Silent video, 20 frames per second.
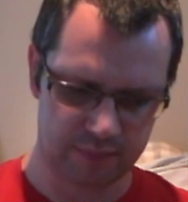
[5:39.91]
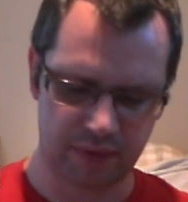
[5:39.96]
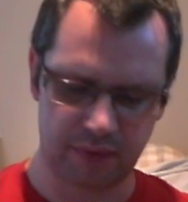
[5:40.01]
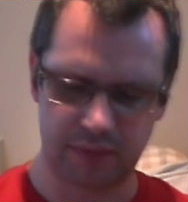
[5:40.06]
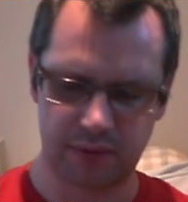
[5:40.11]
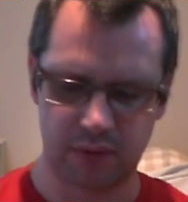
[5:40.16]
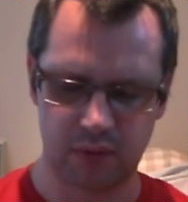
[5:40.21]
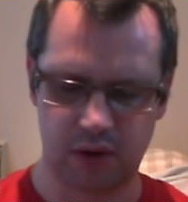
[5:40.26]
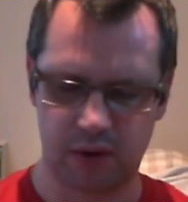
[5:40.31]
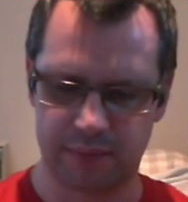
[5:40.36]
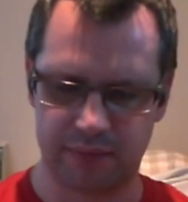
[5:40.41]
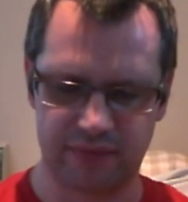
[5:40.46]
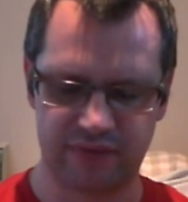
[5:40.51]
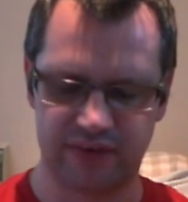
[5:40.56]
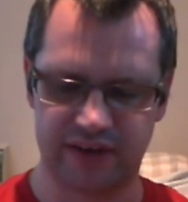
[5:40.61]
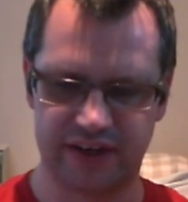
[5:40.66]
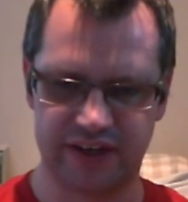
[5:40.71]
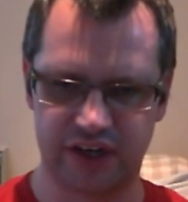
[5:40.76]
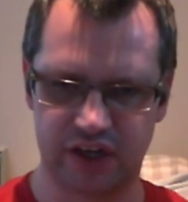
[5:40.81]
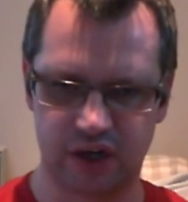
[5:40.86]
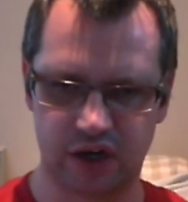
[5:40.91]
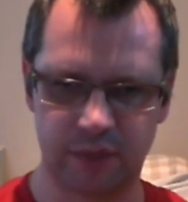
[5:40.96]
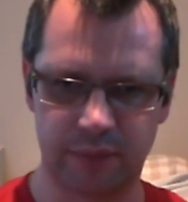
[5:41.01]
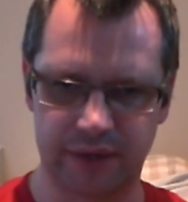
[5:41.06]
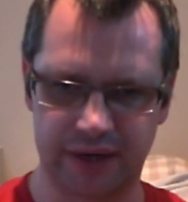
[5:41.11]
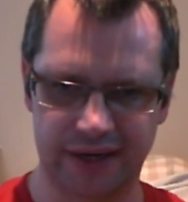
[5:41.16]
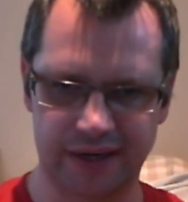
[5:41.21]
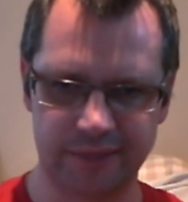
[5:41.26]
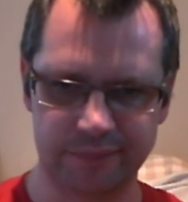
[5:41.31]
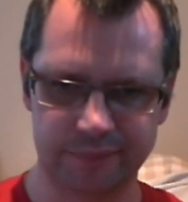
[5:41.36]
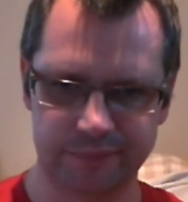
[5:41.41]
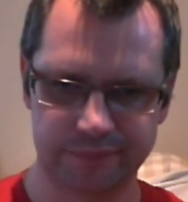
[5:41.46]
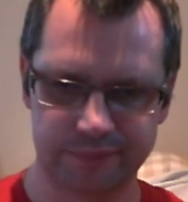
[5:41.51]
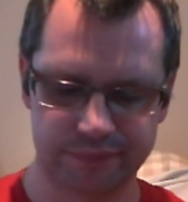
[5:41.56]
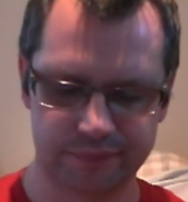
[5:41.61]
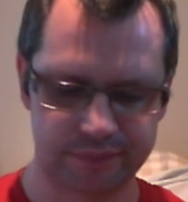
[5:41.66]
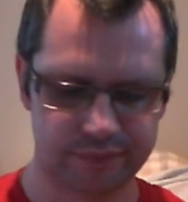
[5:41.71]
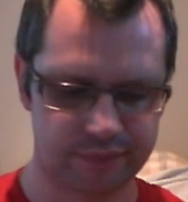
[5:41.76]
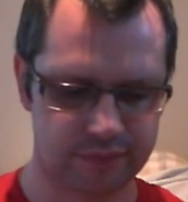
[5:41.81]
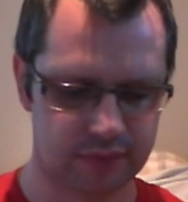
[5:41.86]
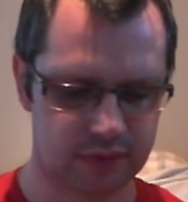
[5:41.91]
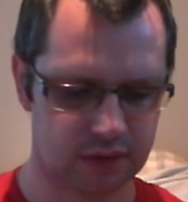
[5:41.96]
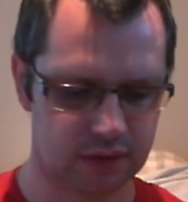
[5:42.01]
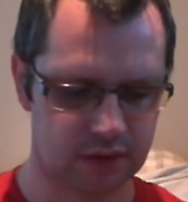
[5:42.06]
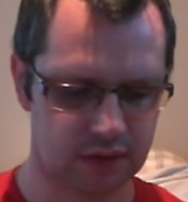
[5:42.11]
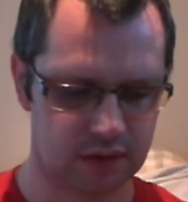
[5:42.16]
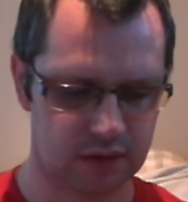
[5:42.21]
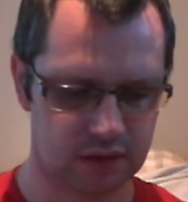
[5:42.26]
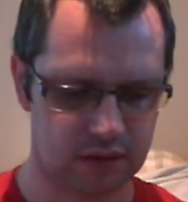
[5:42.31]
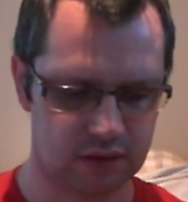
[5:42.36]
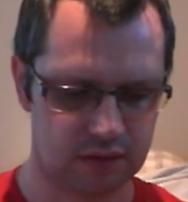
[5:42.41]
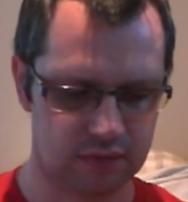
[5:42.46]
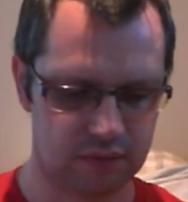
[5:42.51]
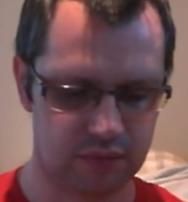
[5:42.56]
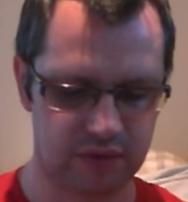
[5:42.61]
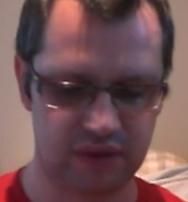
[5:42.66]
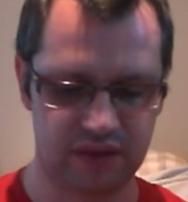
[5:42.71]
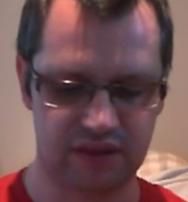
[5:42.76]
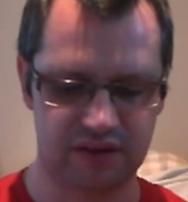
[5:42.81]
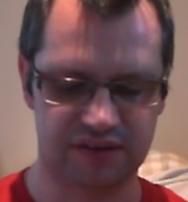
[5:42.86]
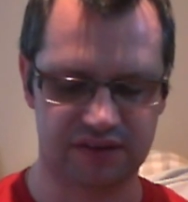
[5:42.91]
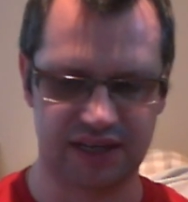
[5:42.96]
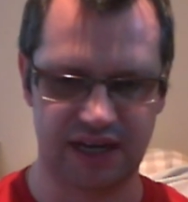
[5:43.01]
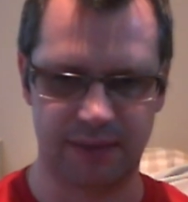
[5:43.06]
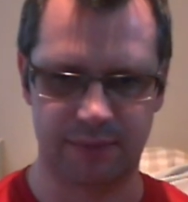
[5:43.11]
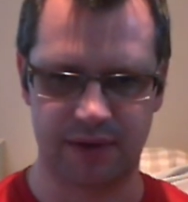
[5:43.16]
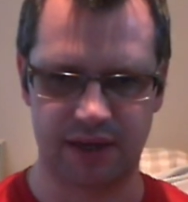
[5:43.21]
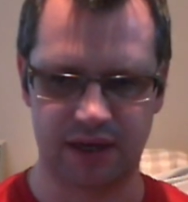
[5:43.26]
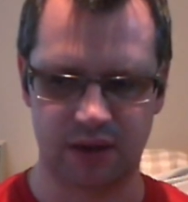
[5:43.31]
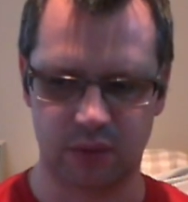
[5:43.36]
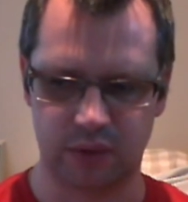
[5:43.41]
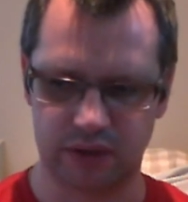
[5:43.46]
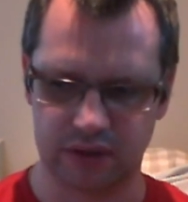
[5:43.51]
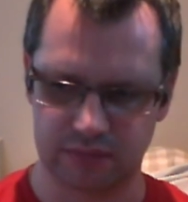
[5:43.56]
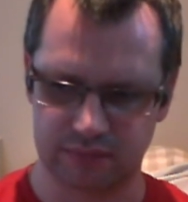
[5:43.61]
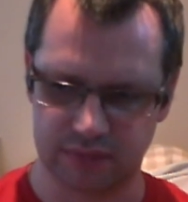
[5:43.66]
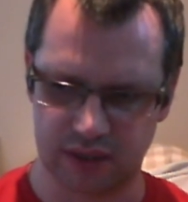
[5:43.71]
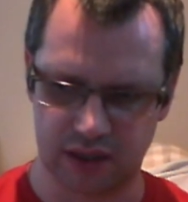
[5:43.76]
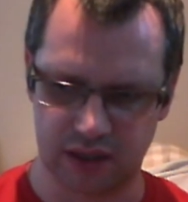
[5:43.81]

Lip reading: probably won't be filling it up again with the same liquid,